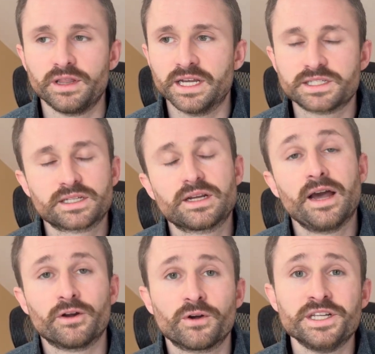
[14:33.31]
That's
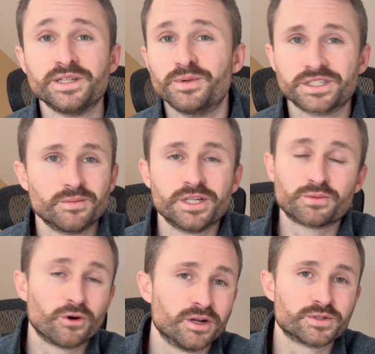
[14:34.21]
kind of crazy, but some of these
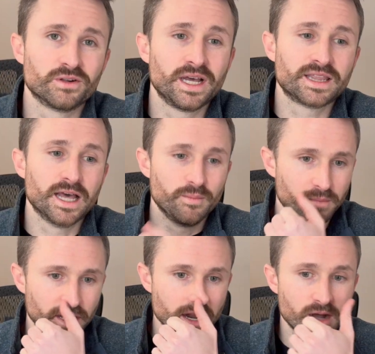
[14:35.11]
programs are like that.
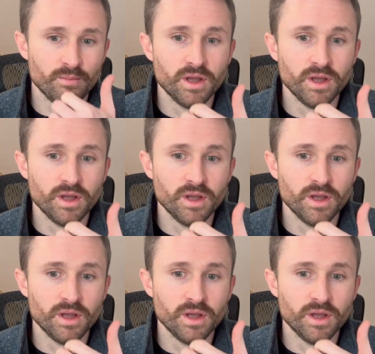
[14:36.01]
But